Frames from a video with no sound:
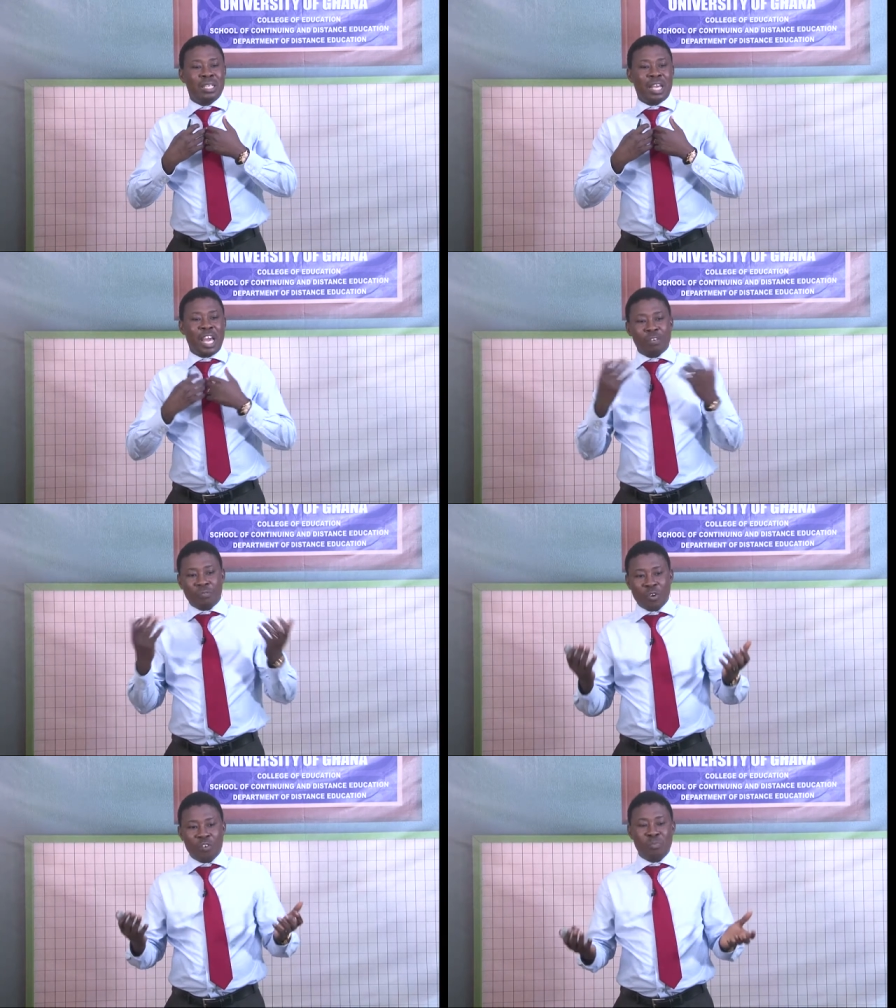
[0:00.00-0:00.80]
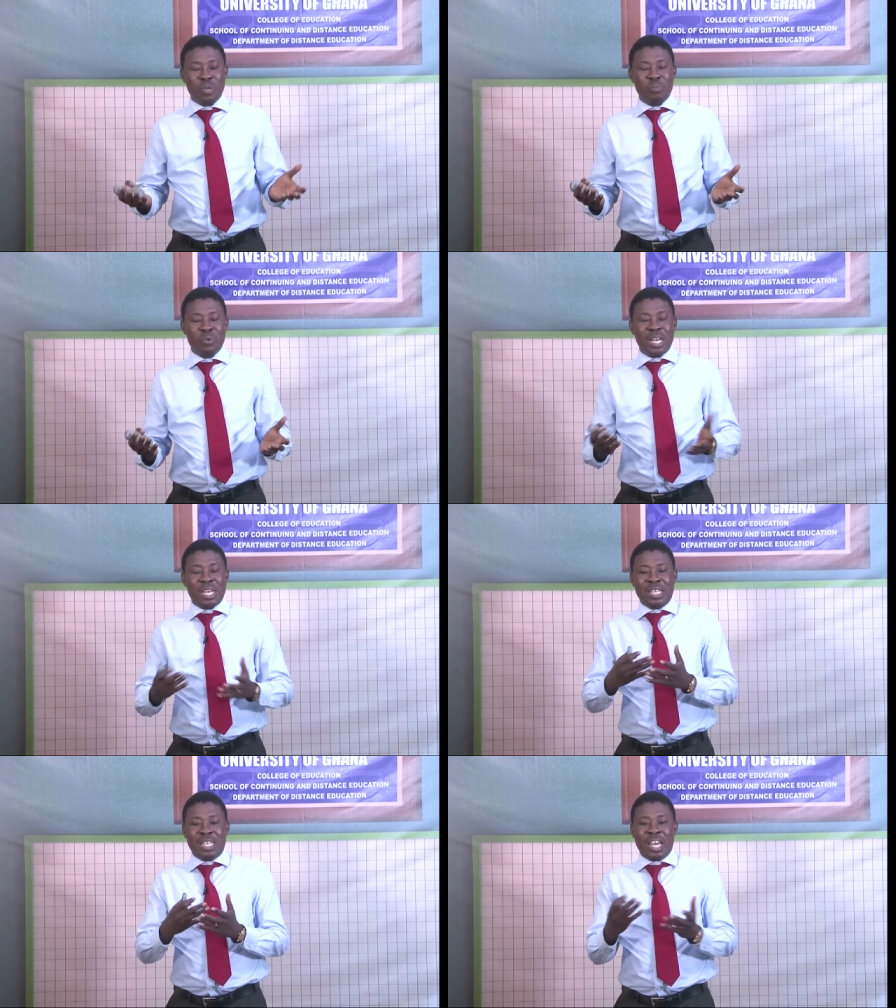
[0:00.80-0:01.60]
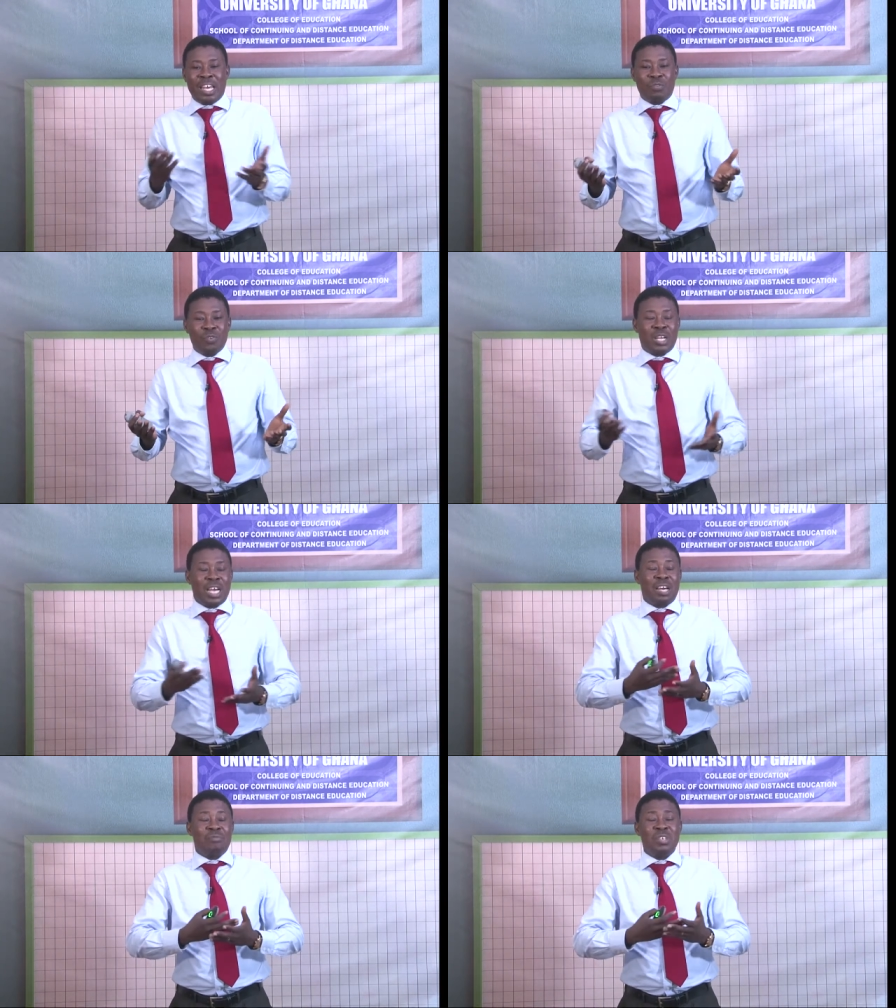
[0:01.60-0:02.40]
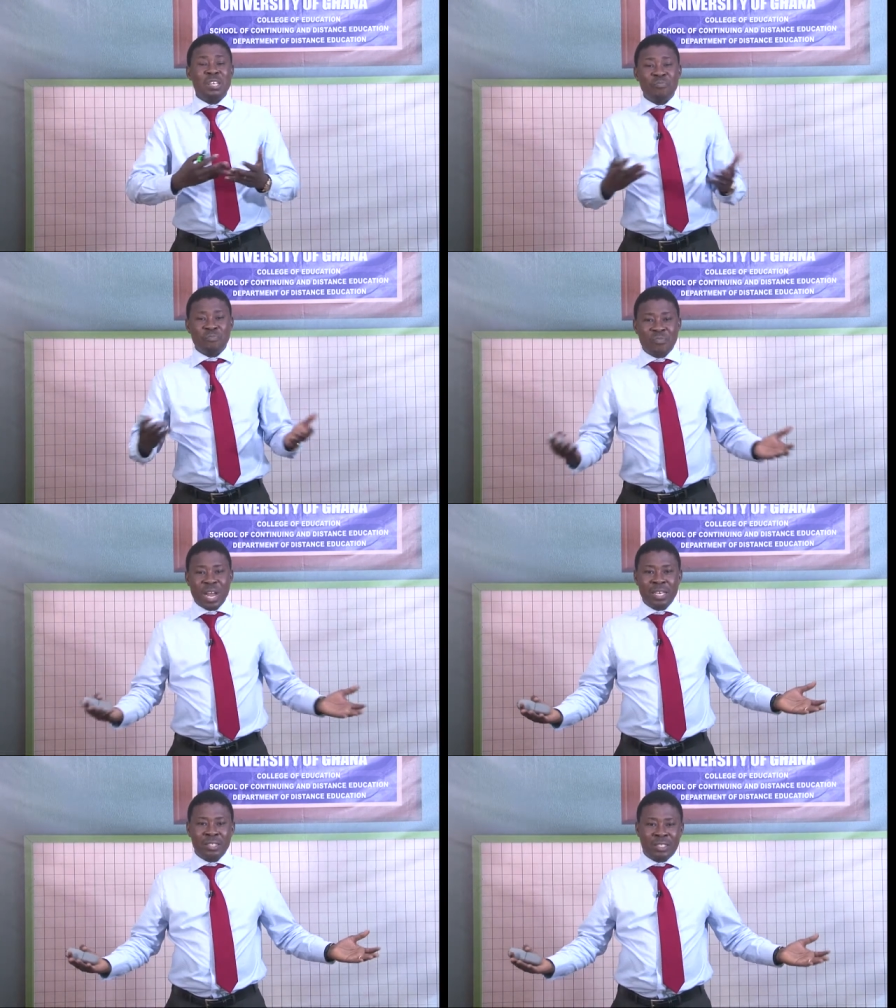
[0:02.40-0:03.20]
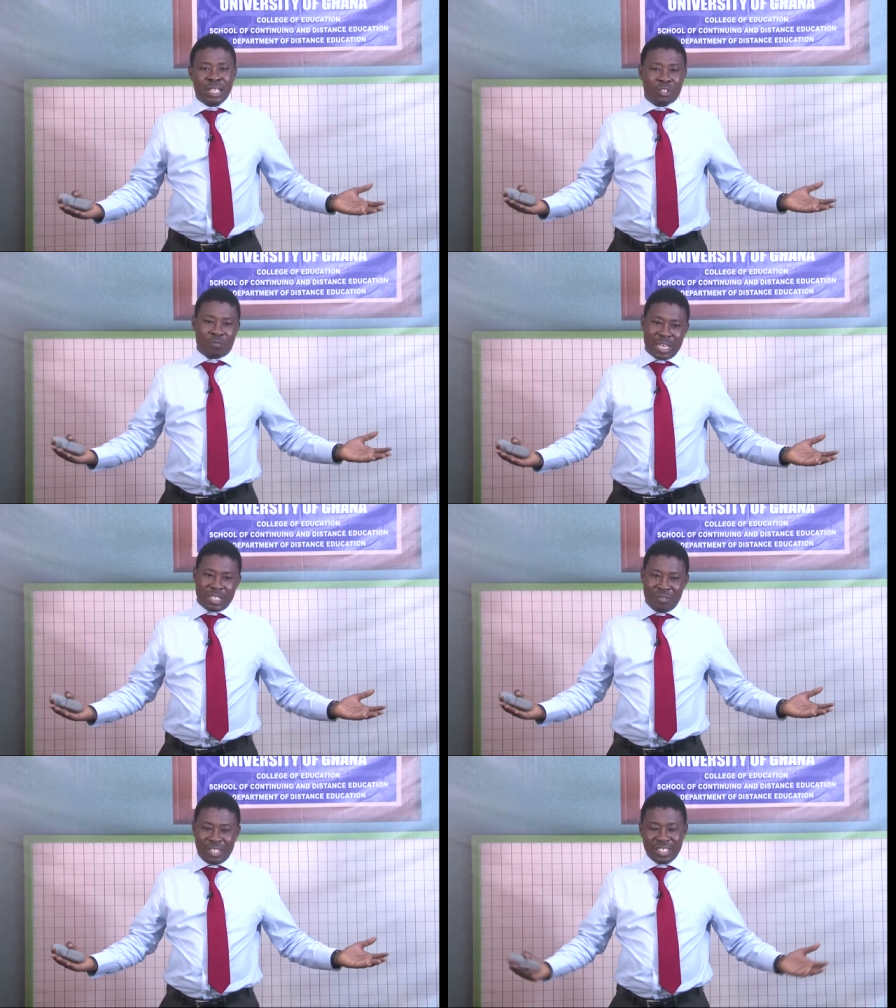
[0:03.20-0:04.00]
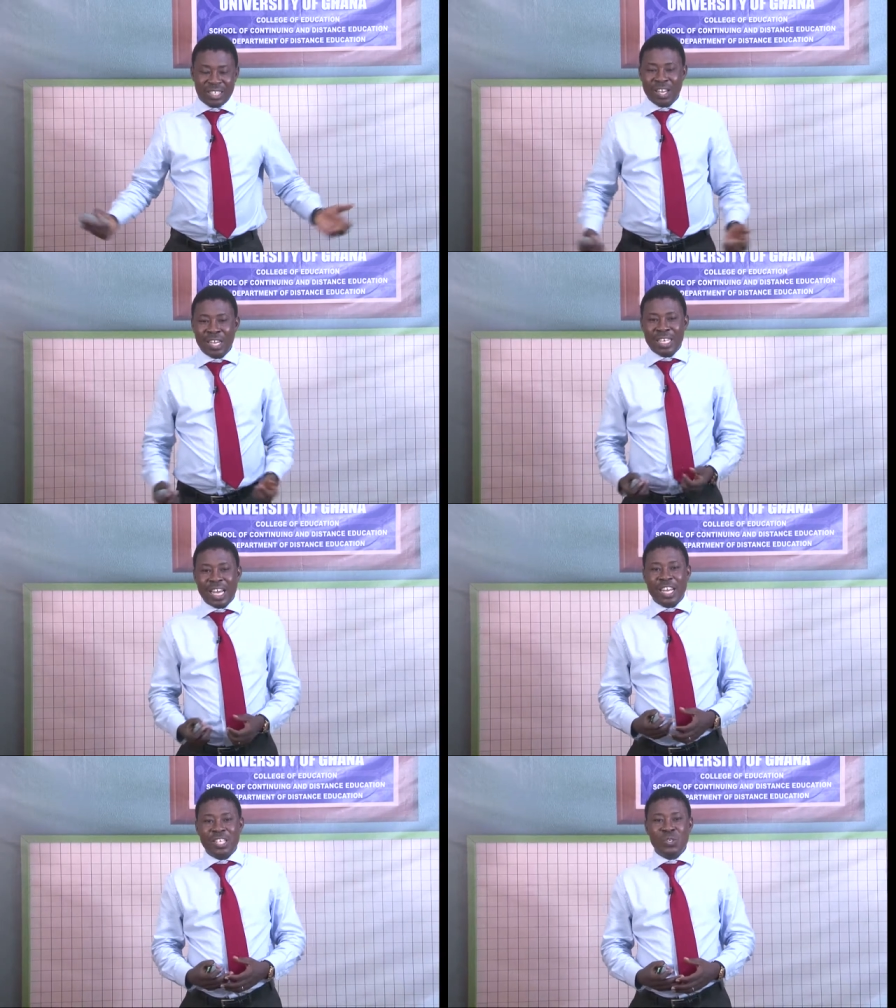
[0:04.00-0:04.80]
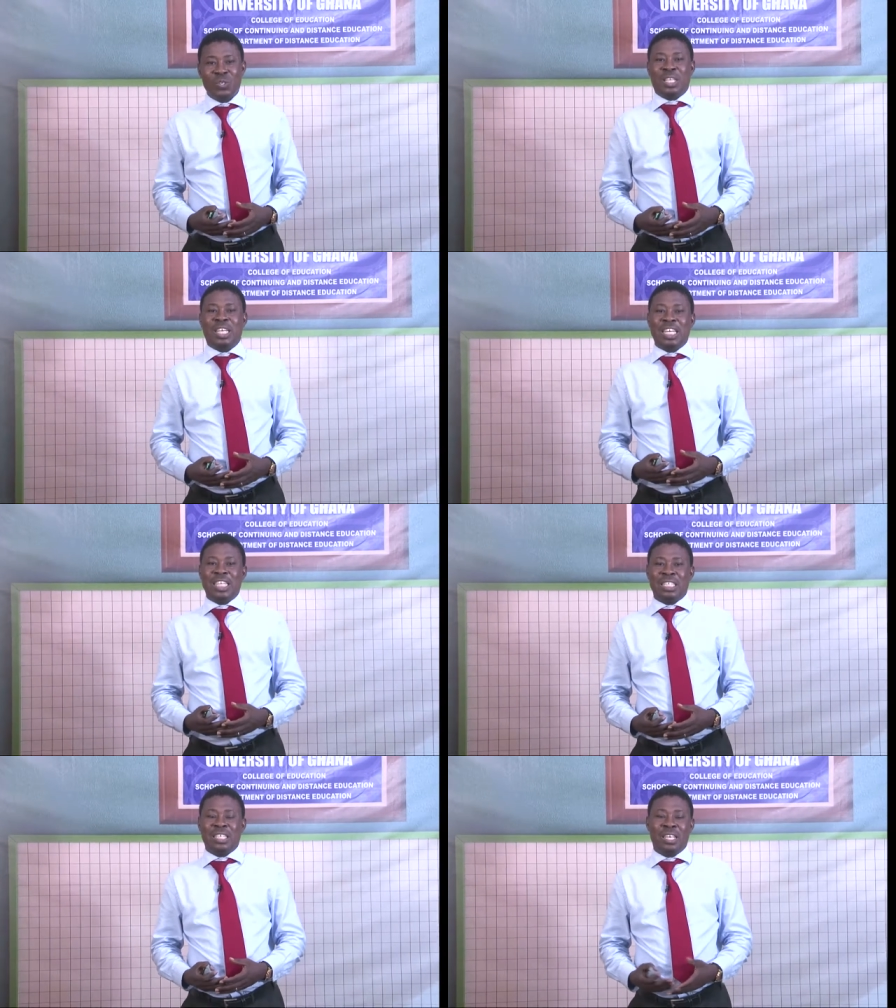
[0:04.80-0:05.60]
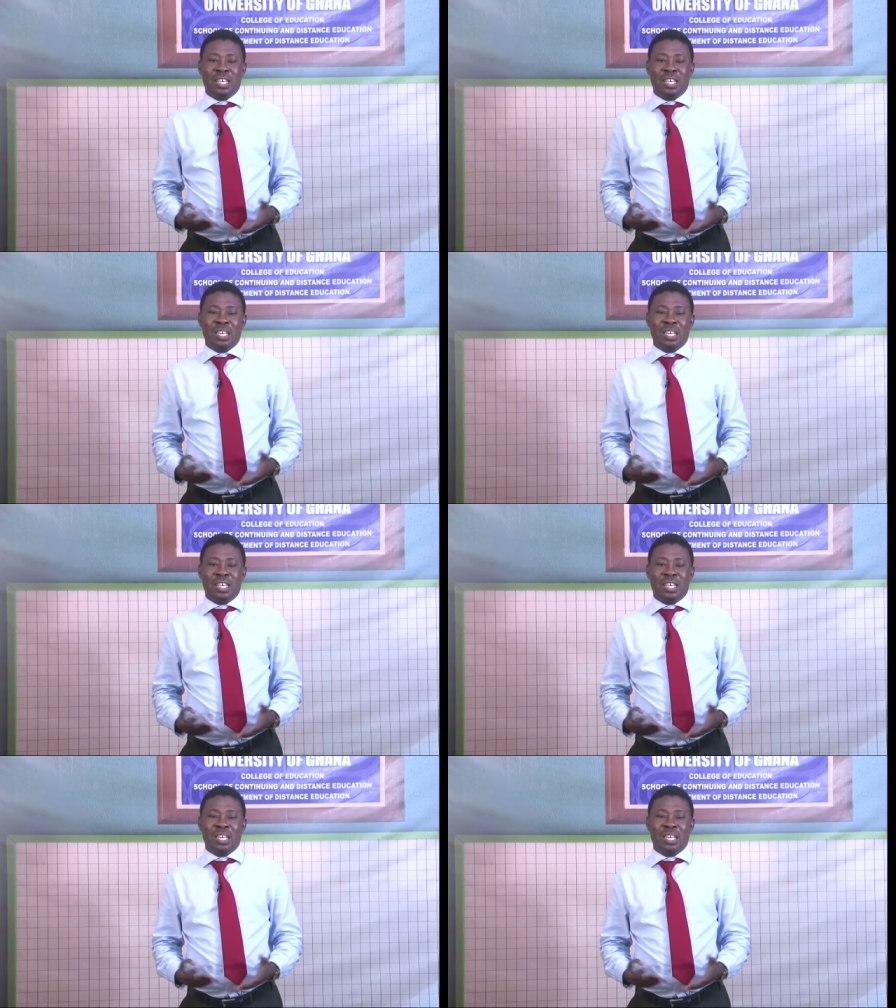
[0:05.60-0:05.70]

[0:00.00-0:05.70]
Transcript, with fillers: health of people and in health you can have different sets of activities that NGOs engage in.